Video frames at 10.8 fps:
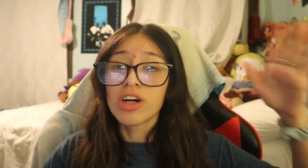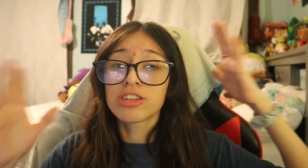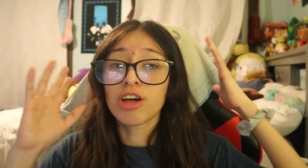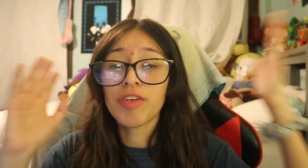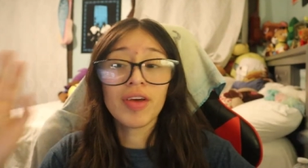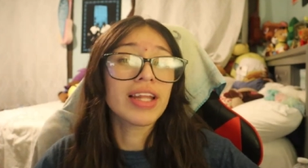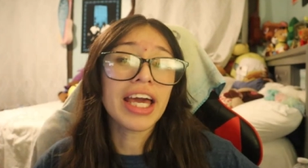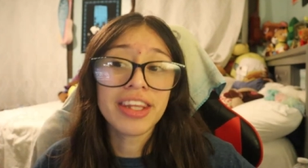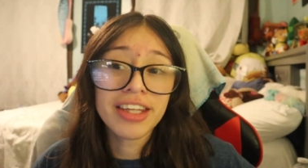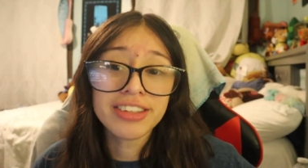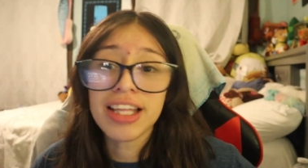So if you like
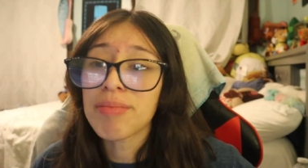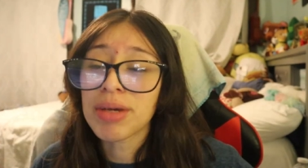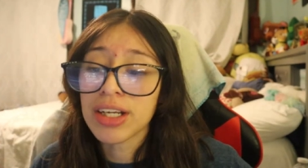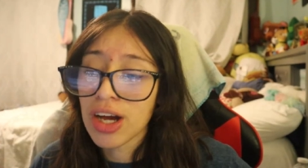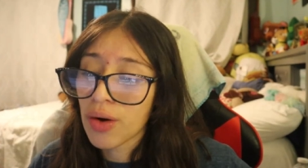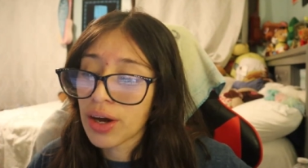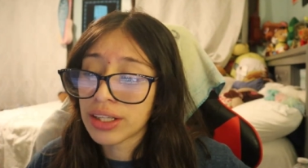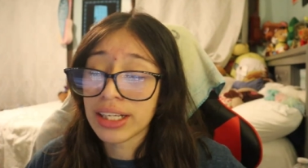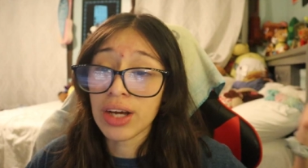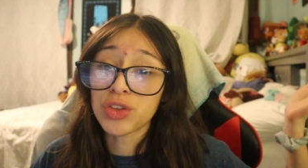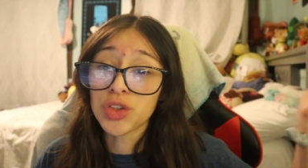this, let me know and
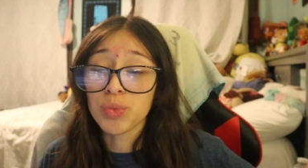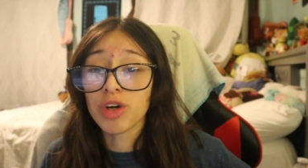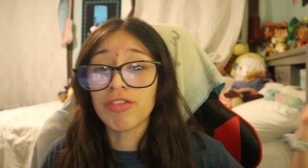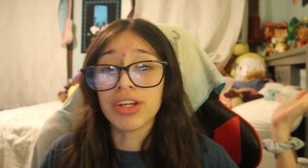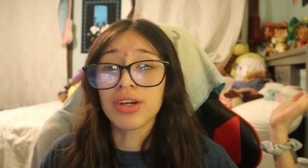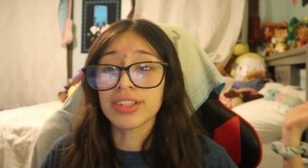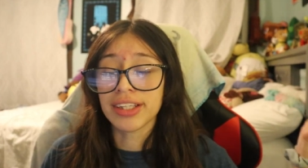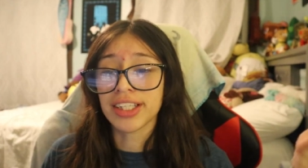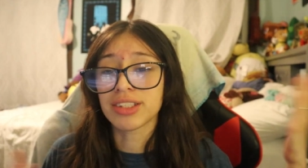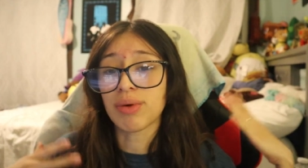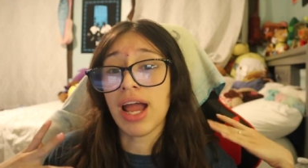then I'll do more videos like
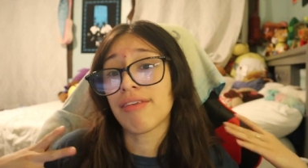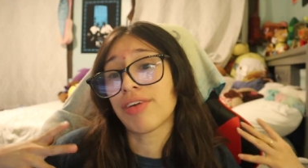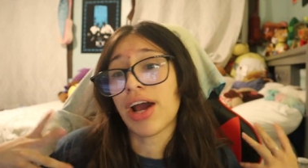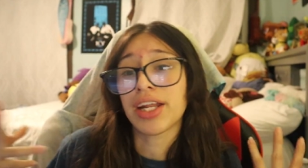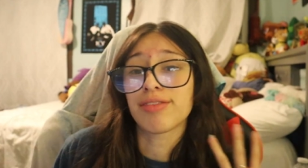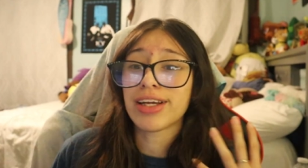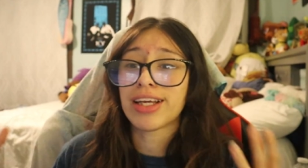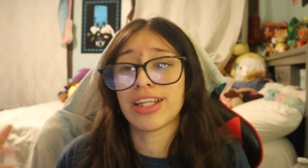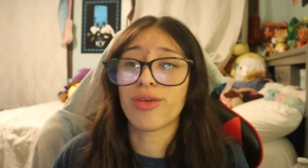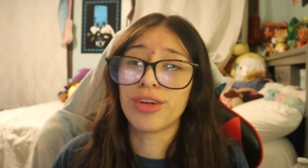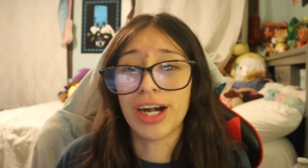this where I have kind of like a
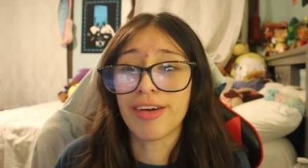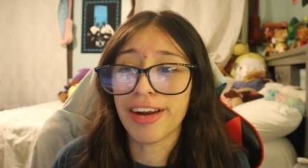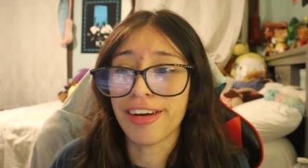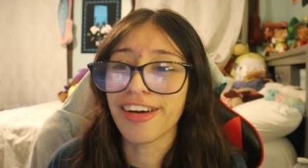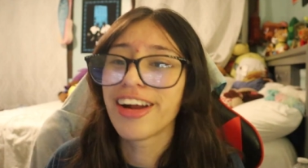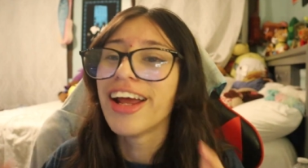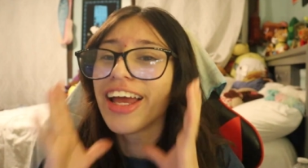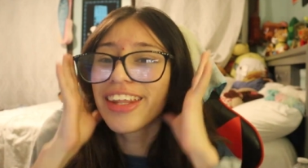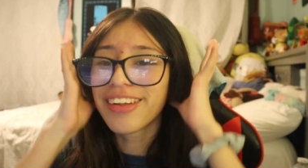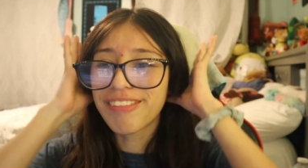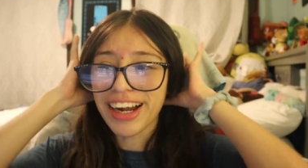little narrator
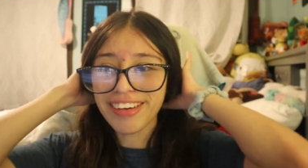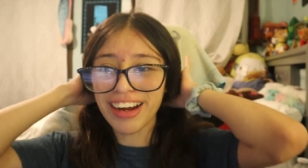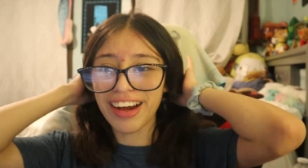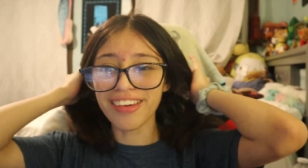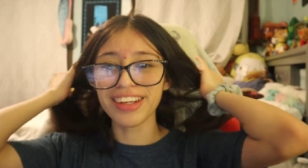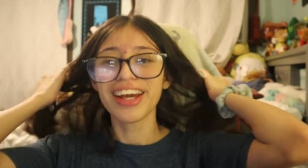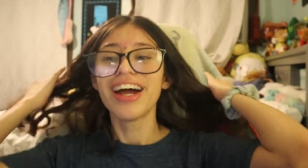in the background.